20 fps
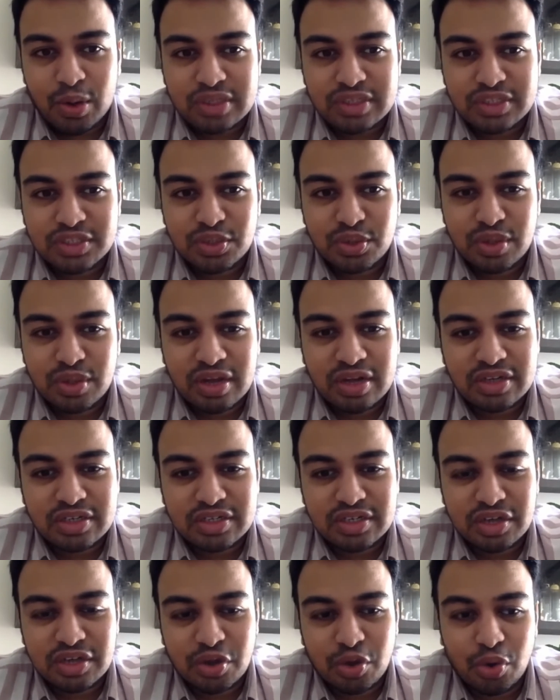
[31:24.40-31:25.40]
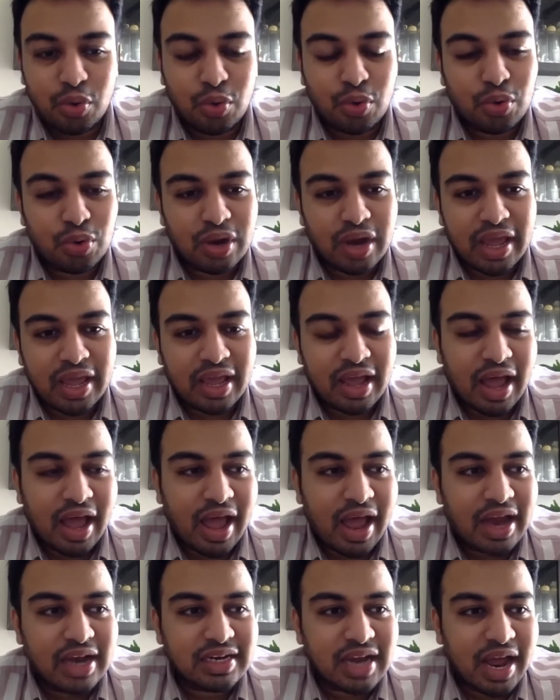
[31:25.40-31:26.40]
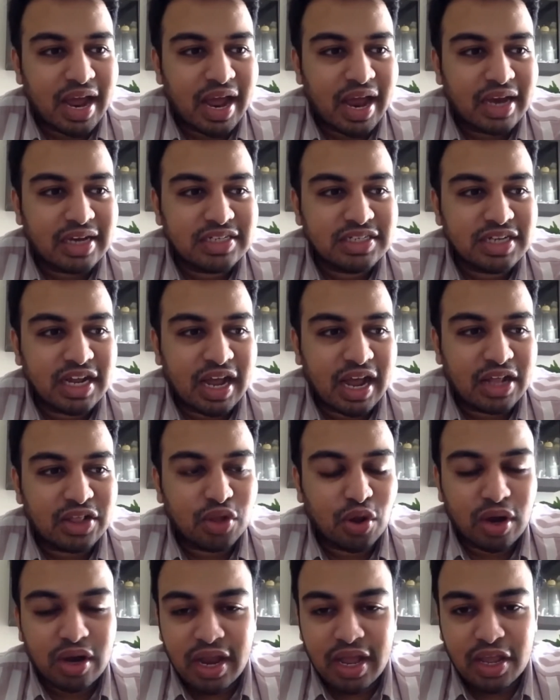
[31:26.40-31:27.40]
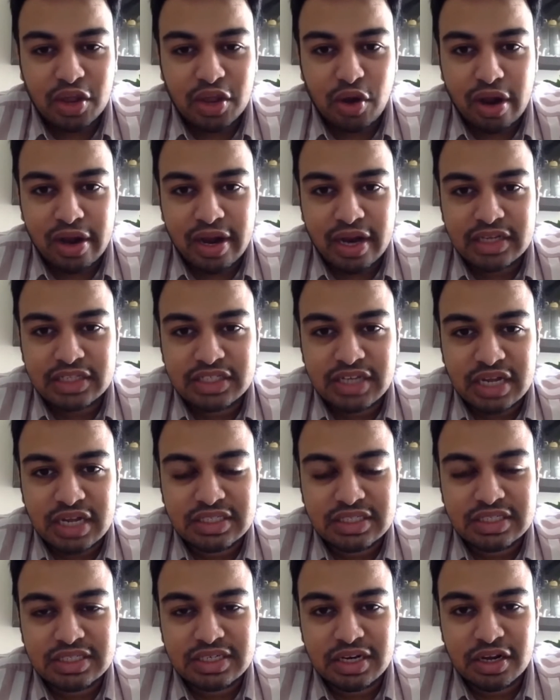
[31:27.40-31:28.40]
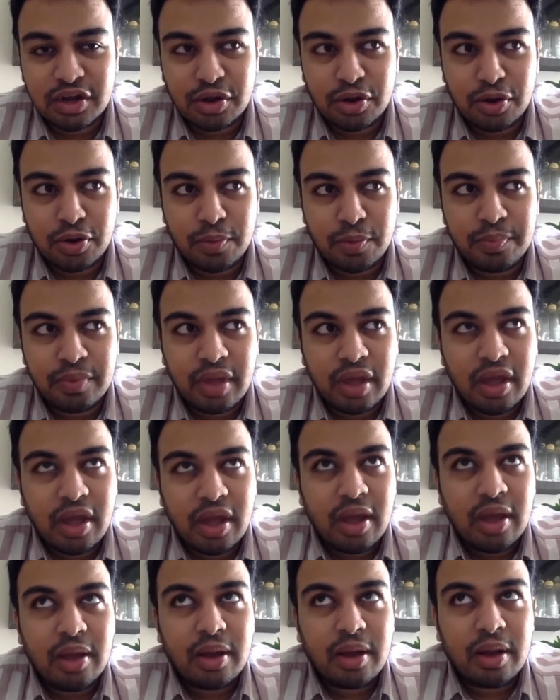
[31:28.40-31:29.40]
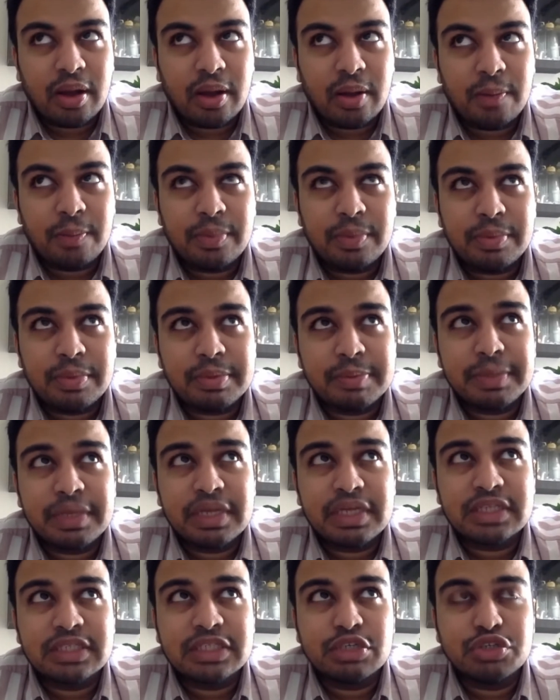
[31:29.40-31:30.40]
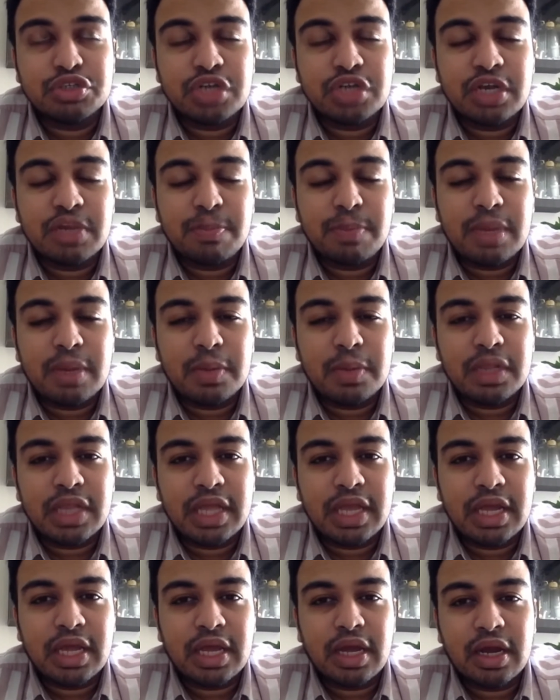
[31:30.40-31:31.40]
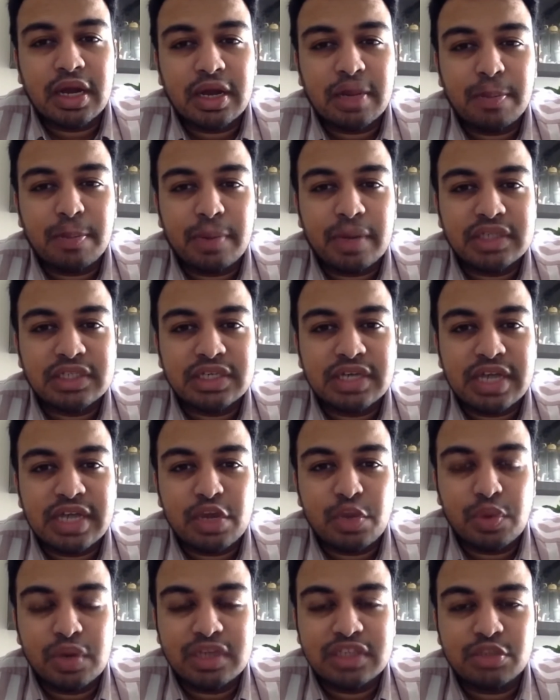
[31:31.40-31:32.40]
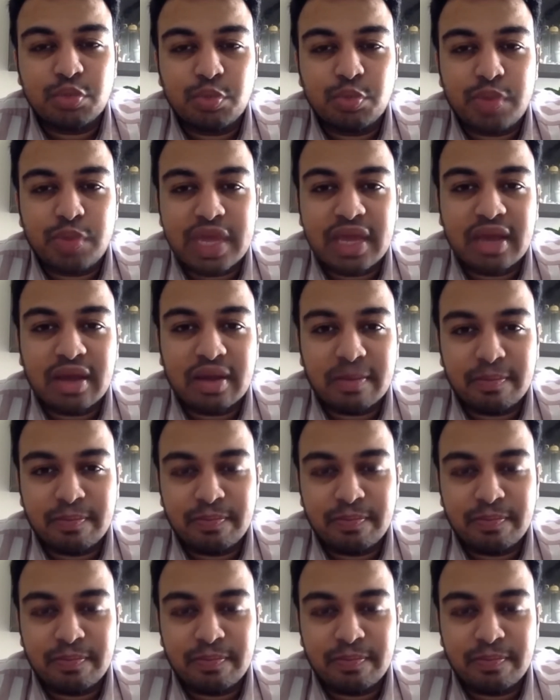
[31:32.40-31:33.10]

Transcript: So that like I thought like I'll get judged, uh, because usually people think depression equals weak,